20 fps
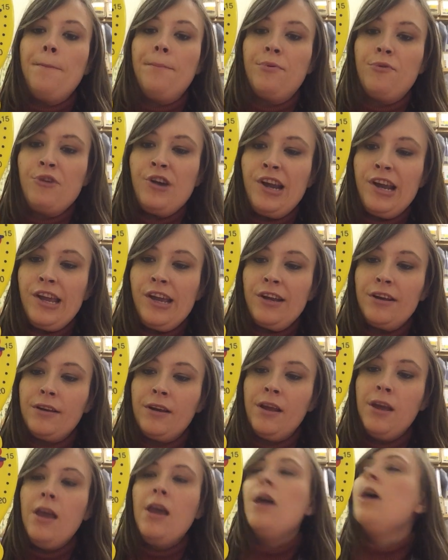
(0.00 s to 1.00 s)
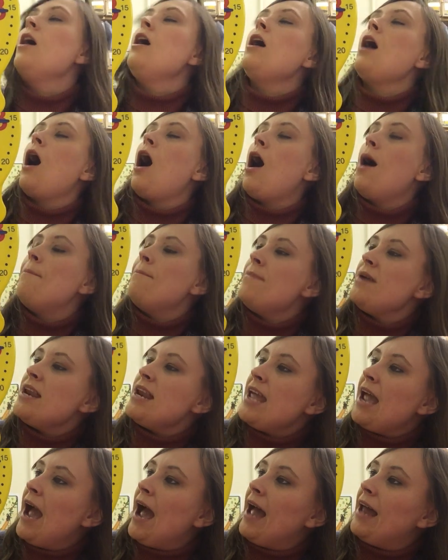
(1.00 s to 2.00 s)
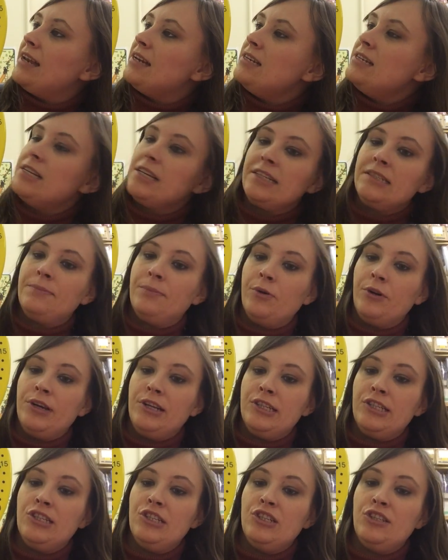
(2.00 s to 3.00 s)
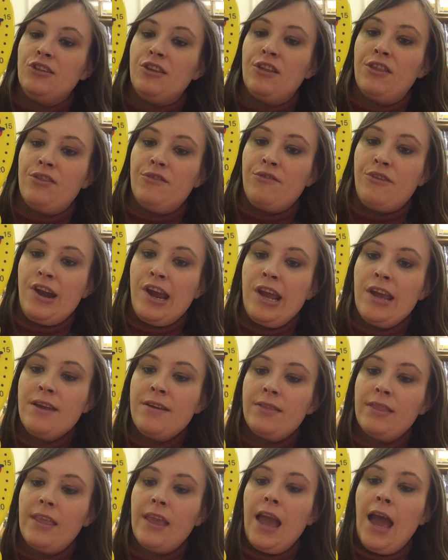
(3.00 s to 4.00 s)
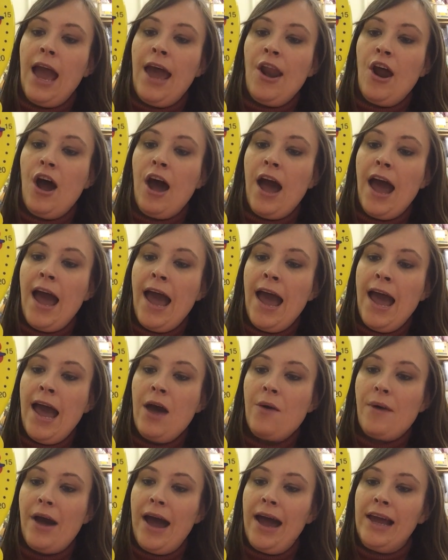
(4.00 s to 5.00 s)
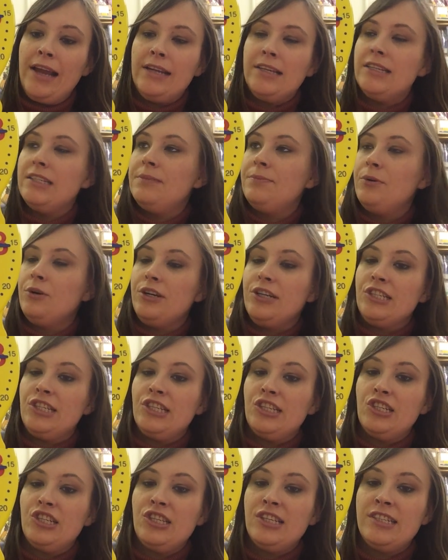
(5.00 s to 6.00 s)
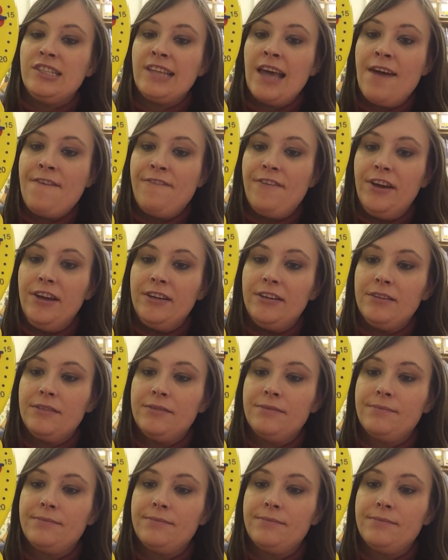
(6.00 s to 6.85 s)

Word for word: Brilliant. Our minute hand is pointing to the three and our hour hand is pointing to the seven.